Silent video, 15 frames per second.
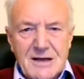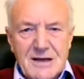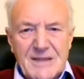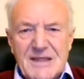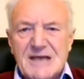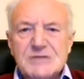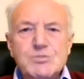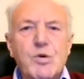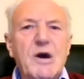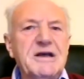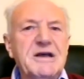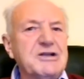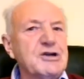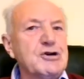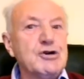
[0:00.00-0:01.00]
And that's why
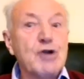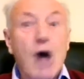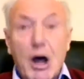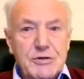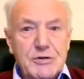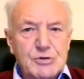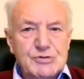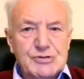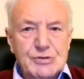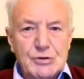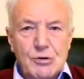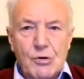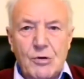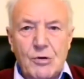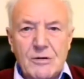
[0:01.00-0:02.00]
he did not use the
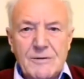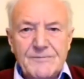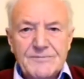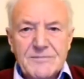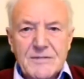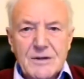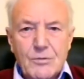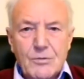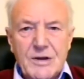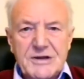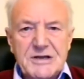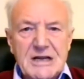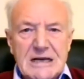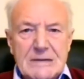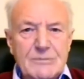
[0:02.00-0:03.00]
law when
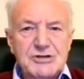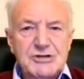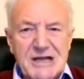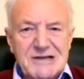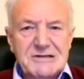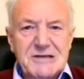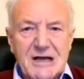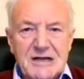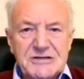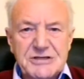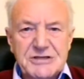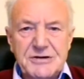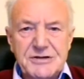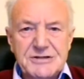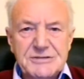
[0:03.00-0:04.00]
dealing with Gentile
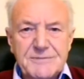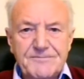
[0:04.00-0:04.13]
sinners.